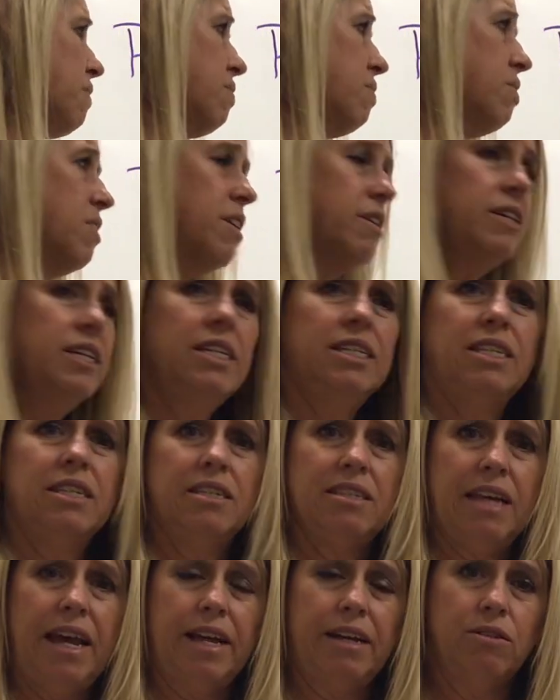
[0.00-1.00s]
There is a
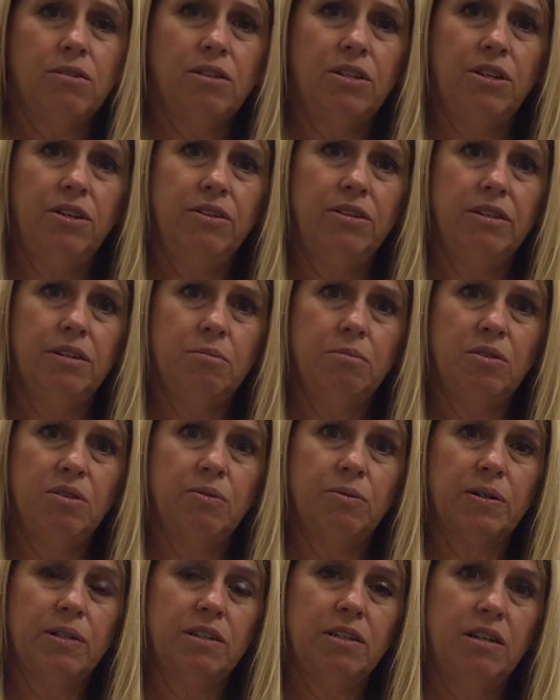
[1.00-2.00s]
cycle to them, so
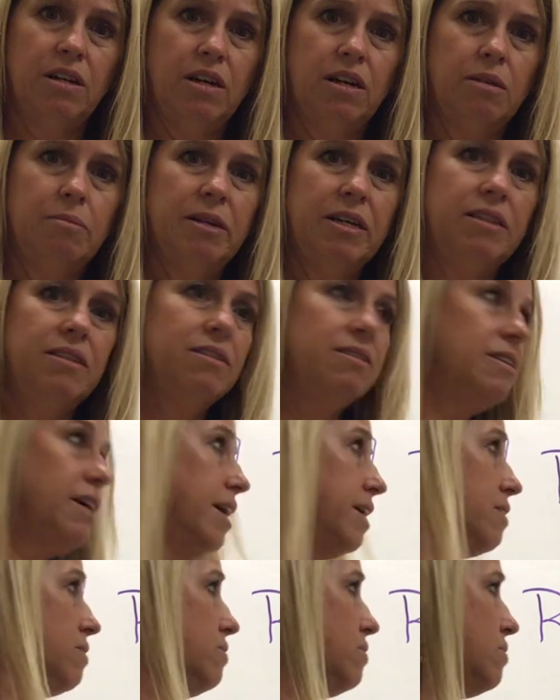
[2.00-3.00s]
we're going to talk about the
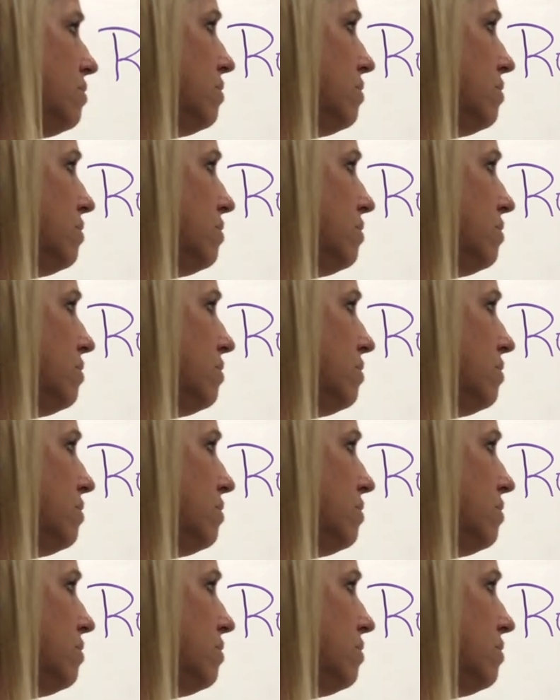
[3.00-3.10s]
cycle.